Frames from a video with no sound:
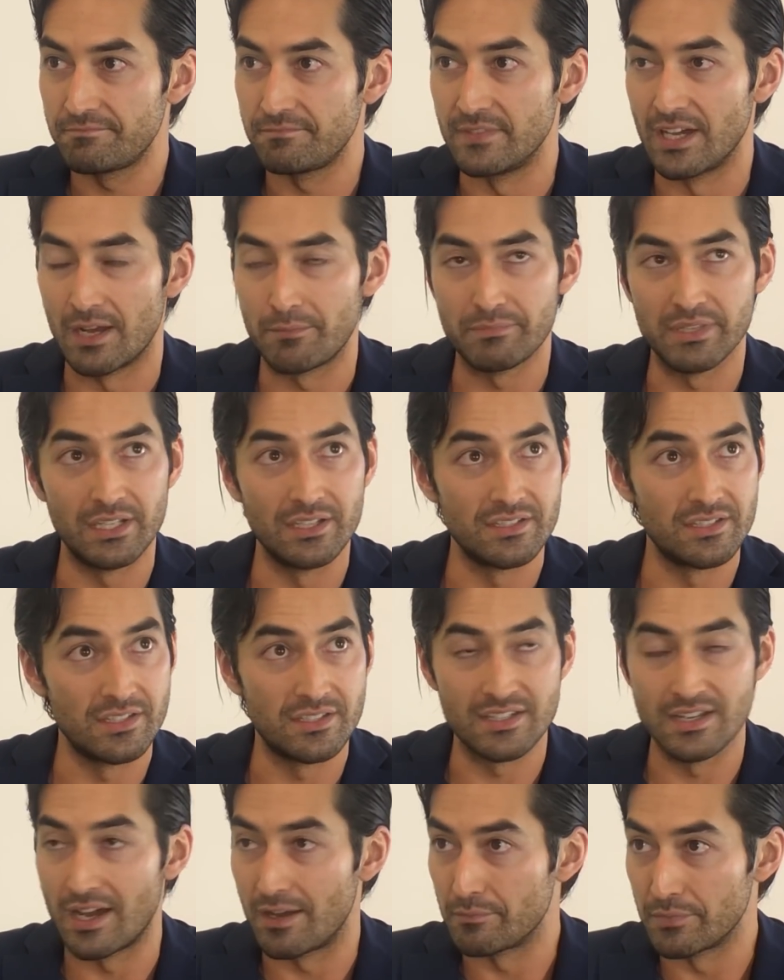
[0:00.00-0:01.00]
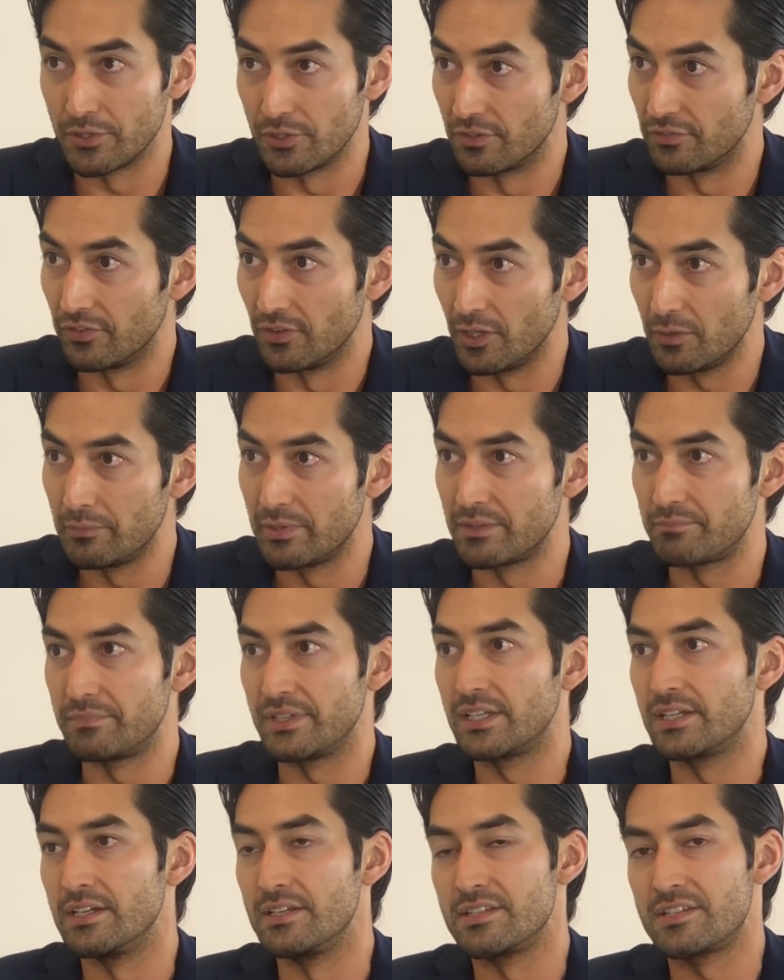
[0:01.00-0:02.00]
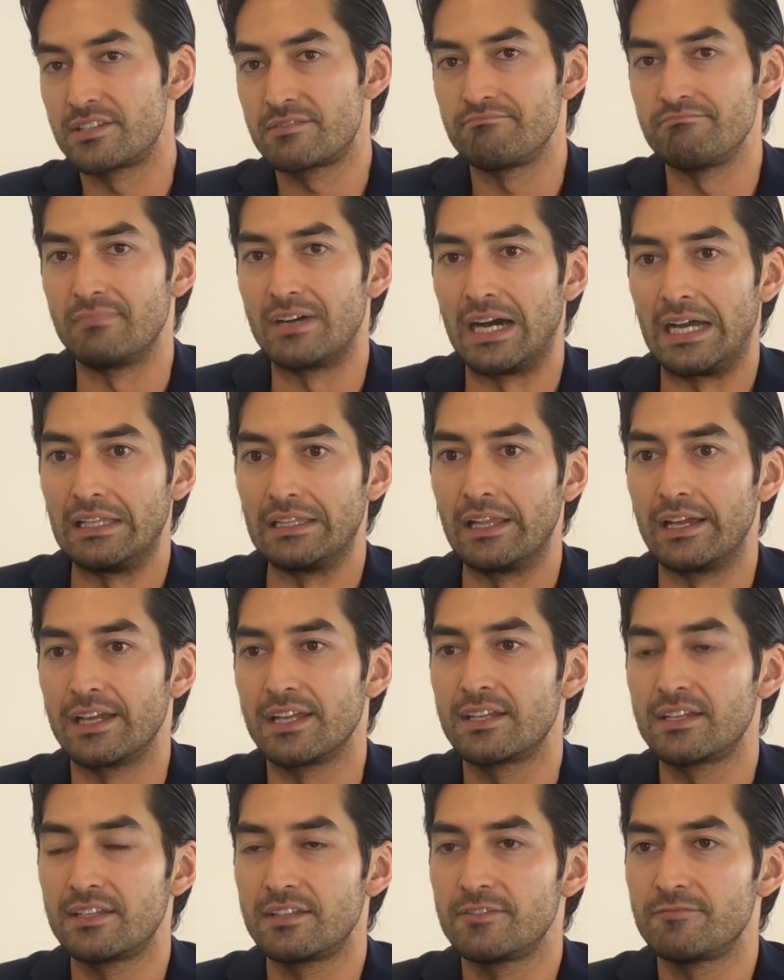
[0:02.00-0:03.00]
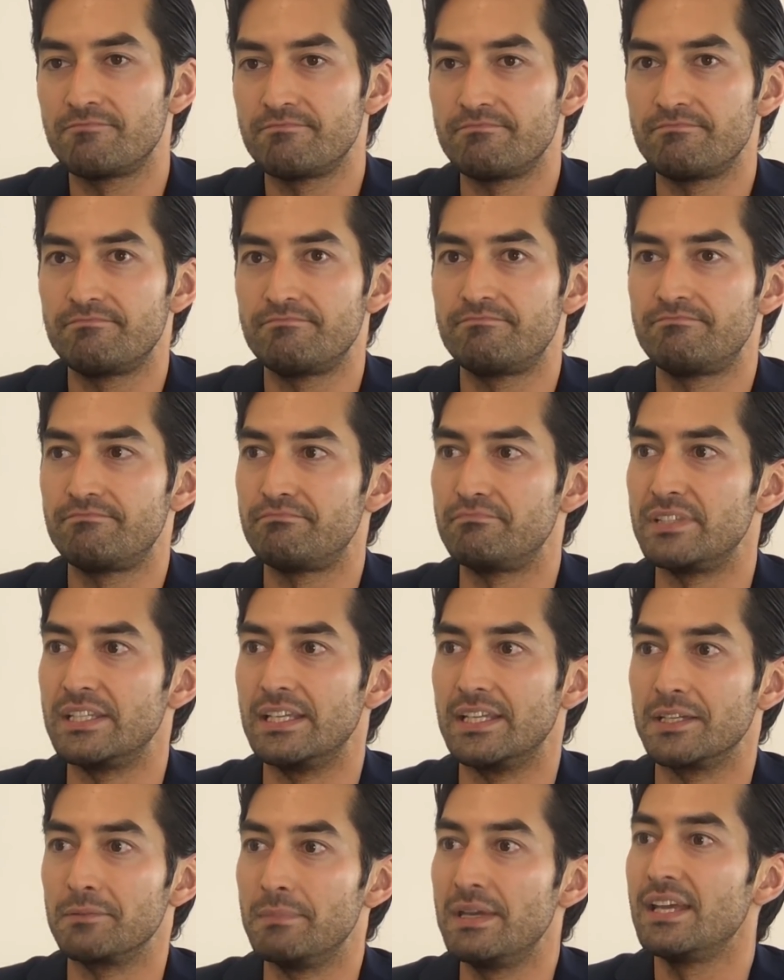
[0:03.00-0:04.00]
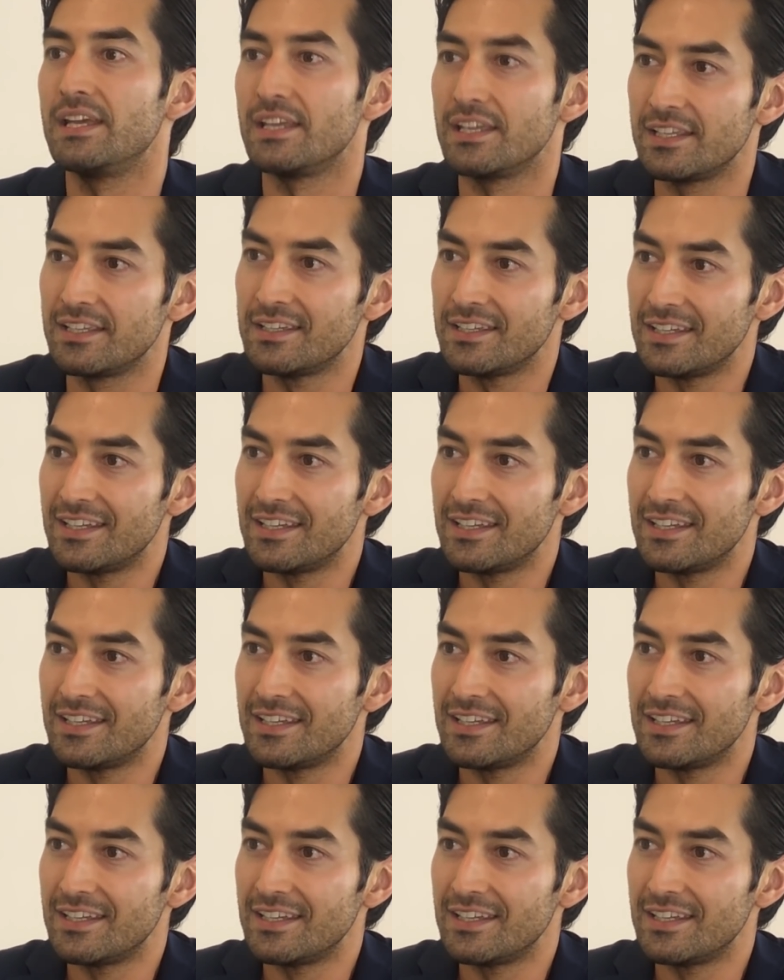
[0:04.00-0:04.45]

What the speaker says: not because it's not beautiful, but because I like being me.